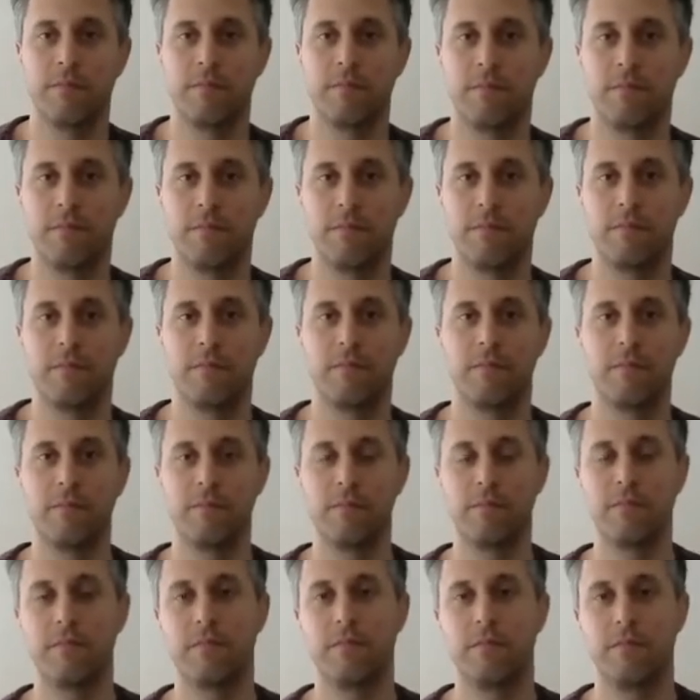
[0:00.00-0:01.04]

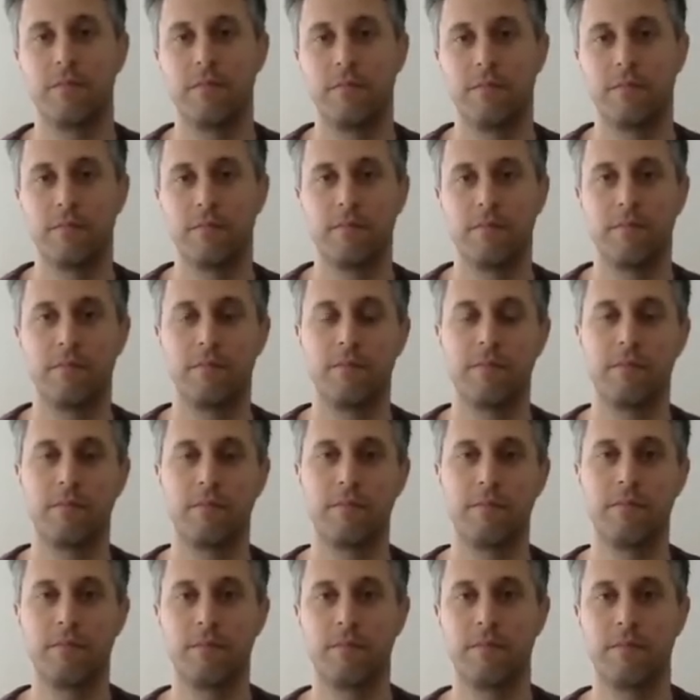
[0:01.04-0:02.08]

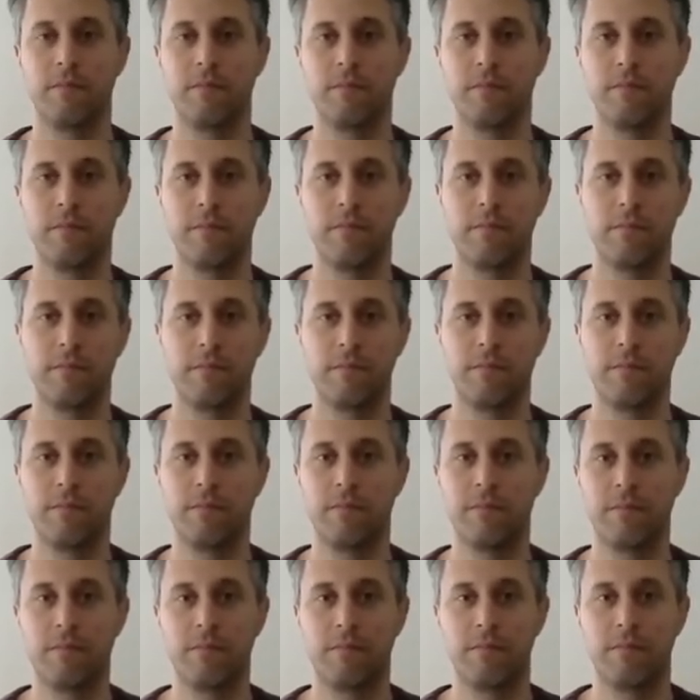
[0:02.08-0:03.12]

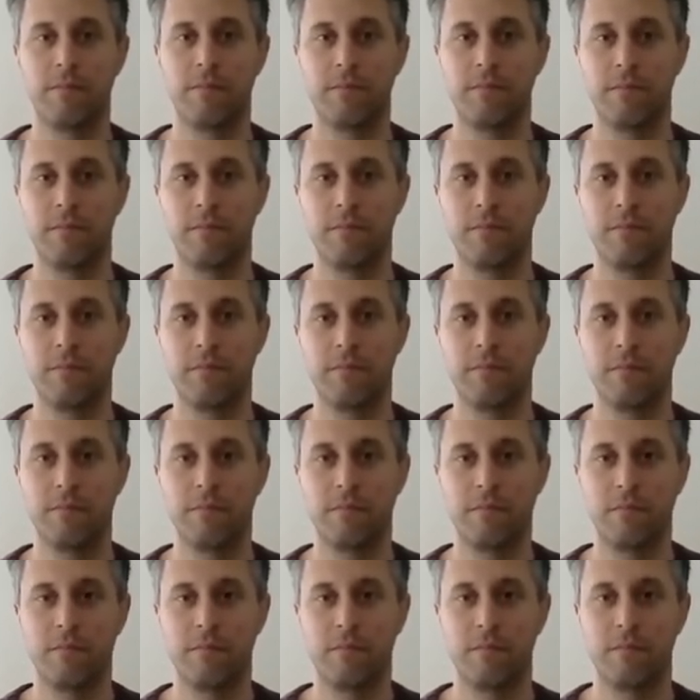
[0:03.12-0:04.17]

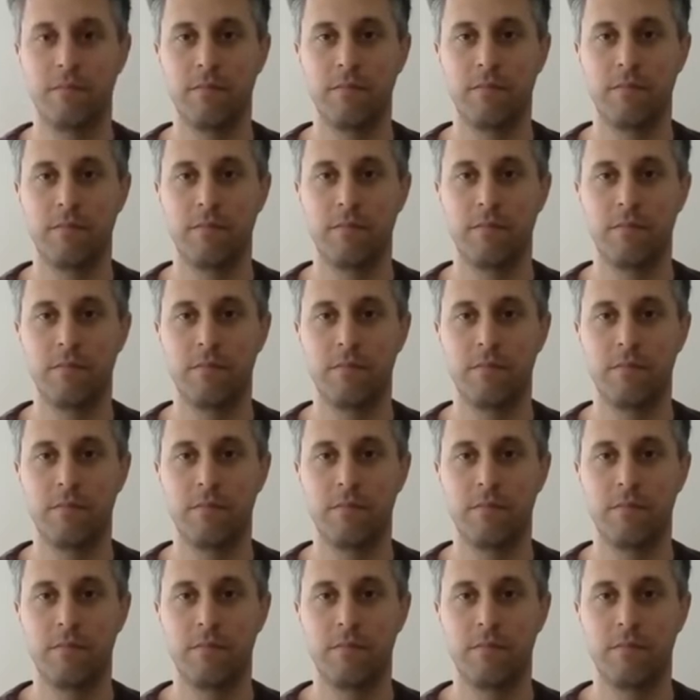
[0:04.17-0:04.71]
No words are spoken by the person on screen.